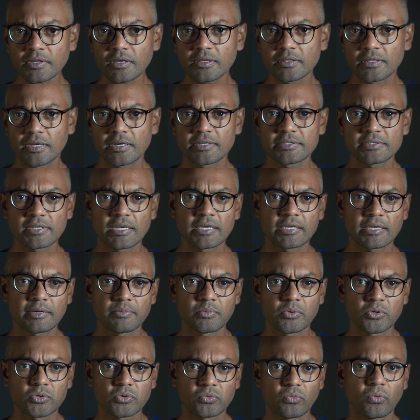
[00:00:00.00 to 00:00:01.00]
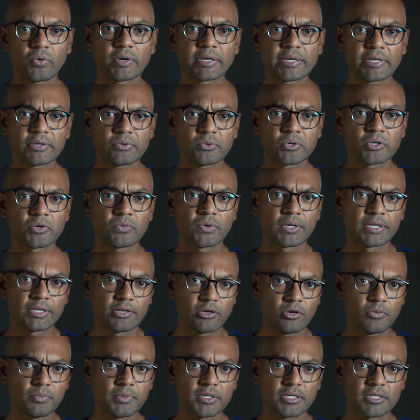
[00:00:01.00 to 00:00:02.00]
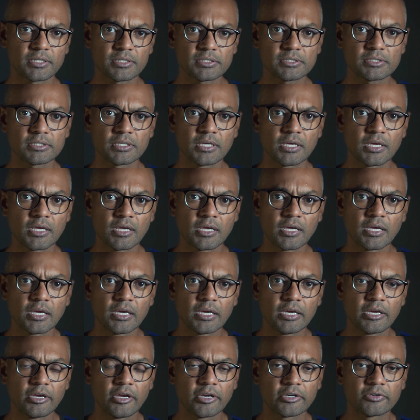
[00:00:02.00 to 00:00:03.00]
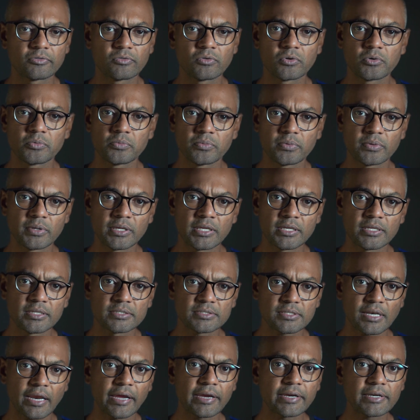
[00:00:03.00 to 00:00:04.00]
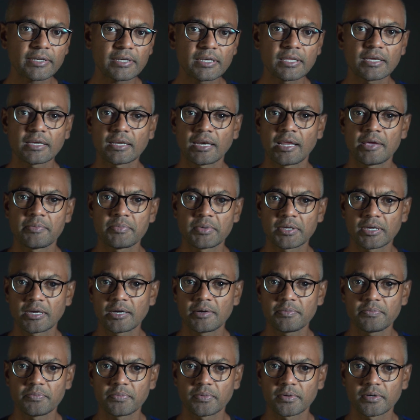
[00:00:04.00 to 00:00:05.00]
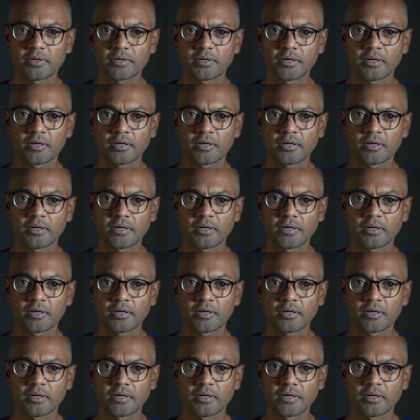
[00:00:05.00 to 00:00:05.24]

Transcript: that is like about 20-21 kilometers. It would be slightly climbing up,